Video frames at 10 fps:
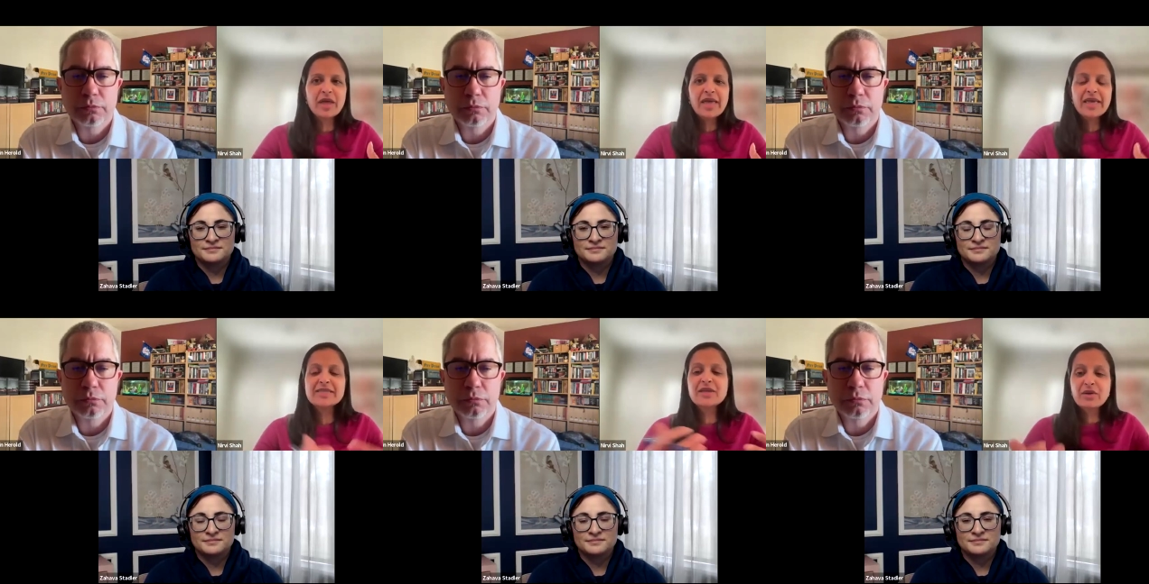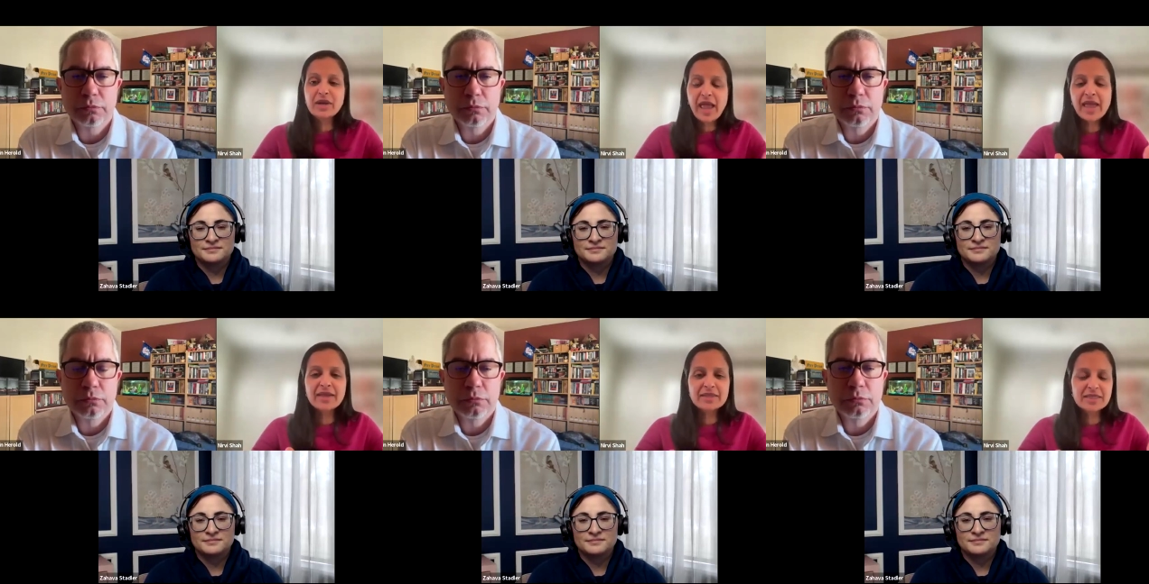Speaker 1: is there an
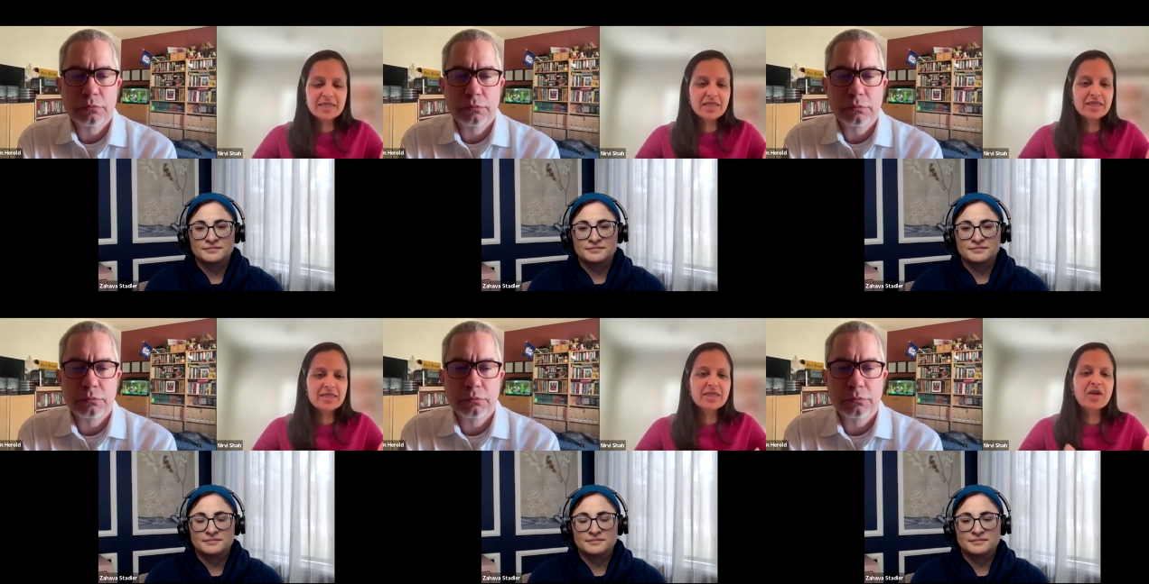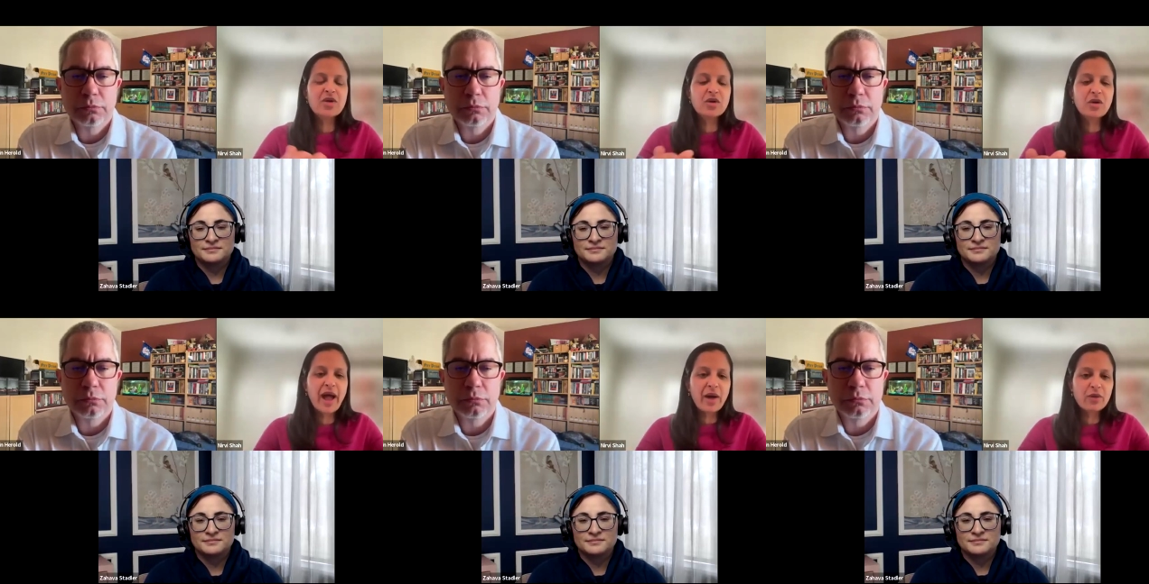end to this cycle?
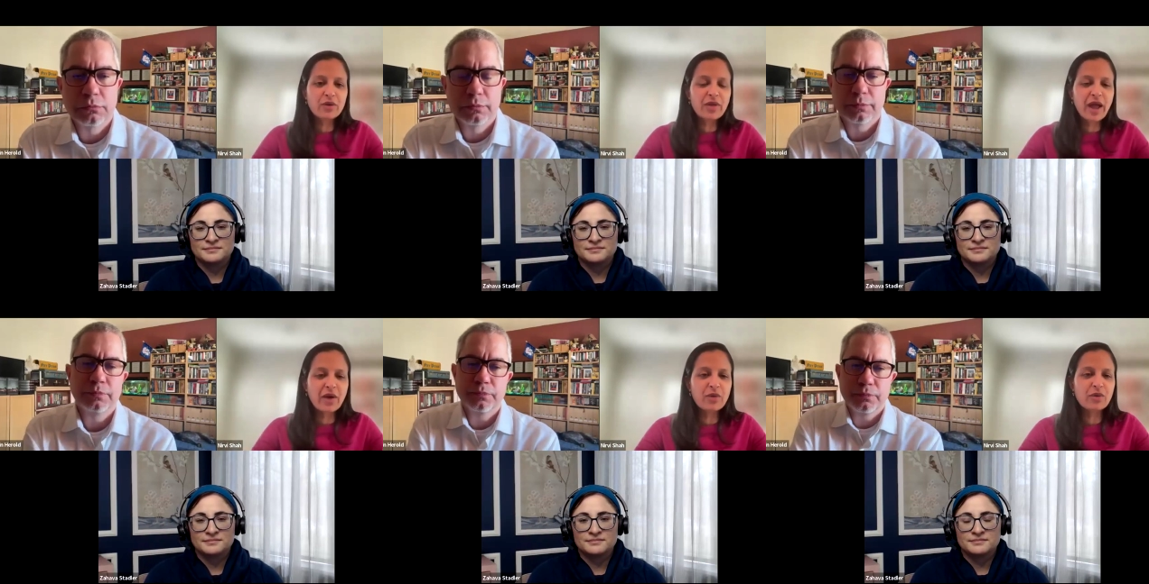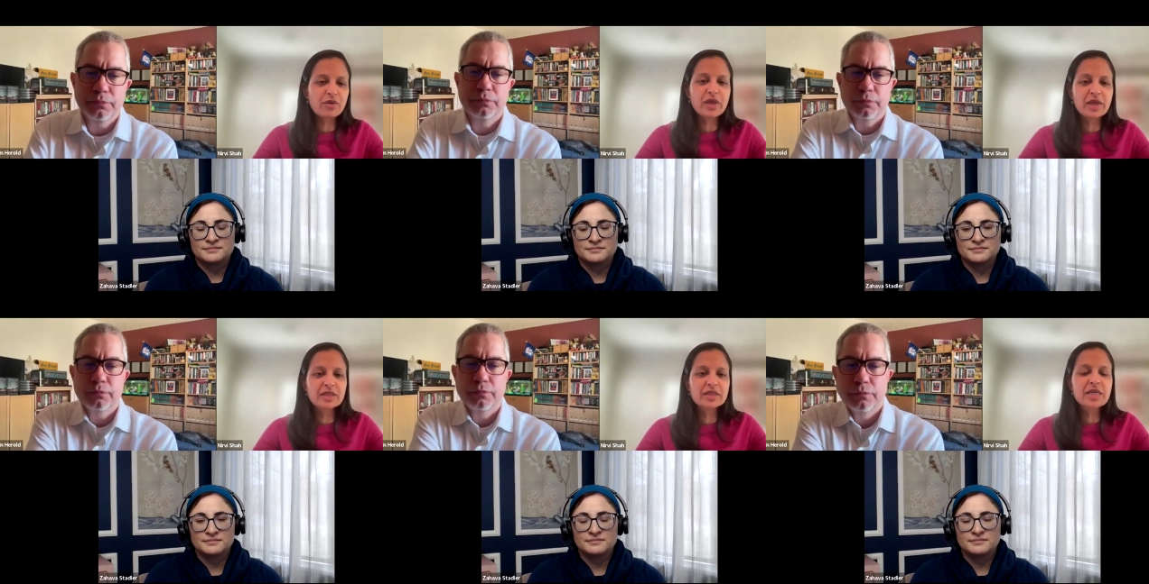How are how are
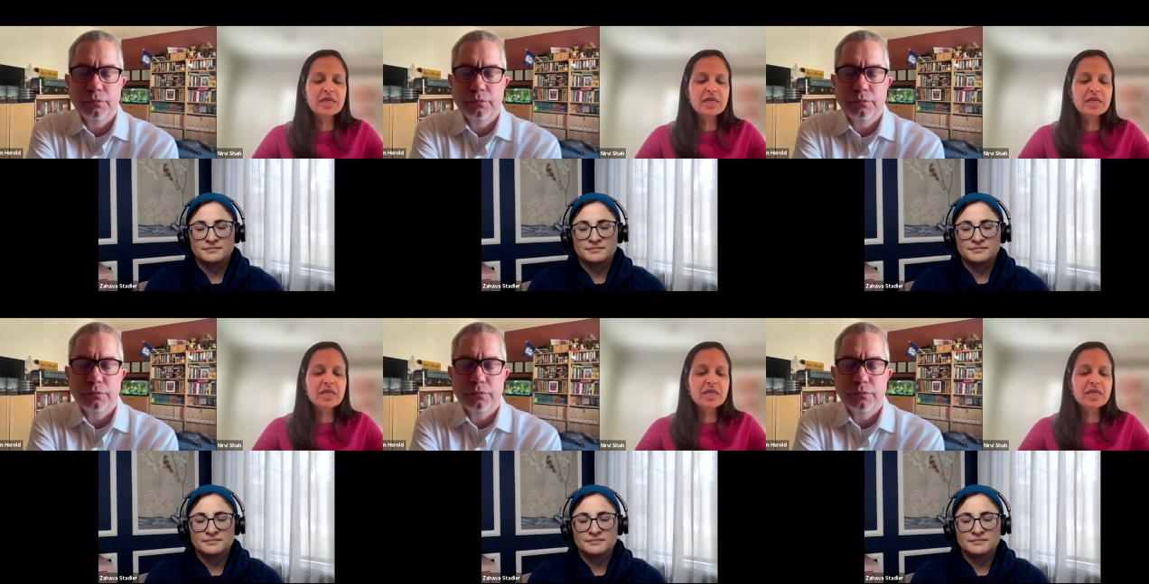things